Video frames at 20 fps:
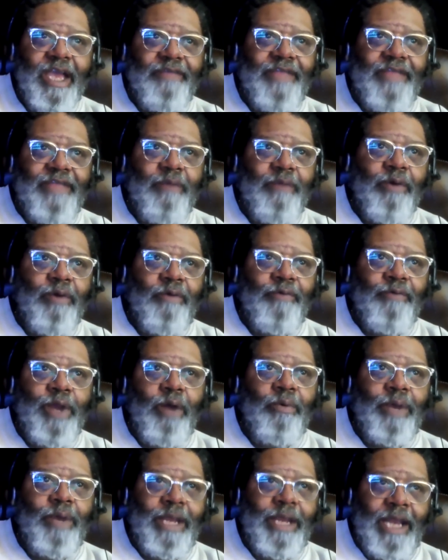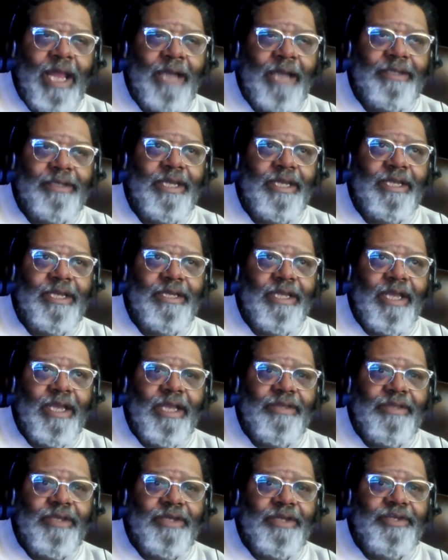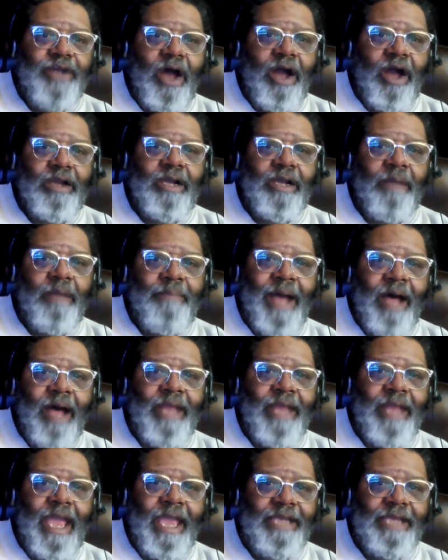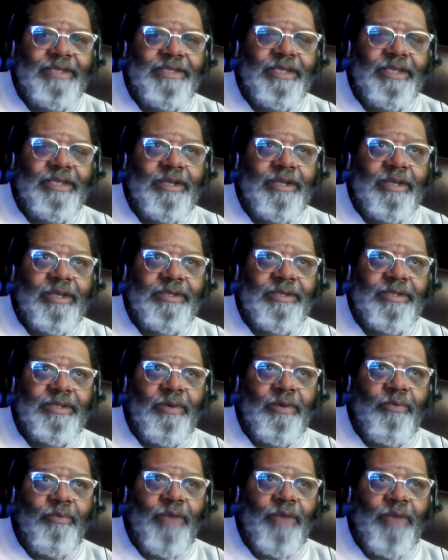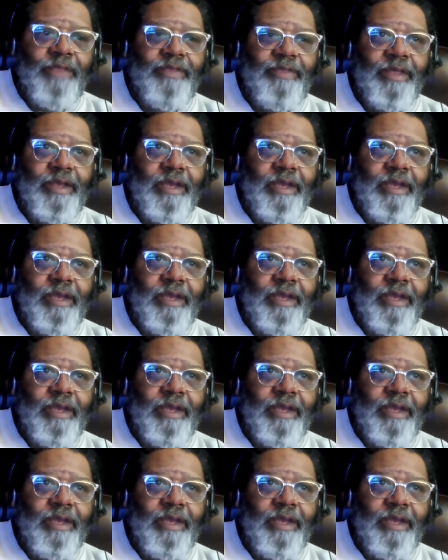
they were real reluctant to talk about ACEs with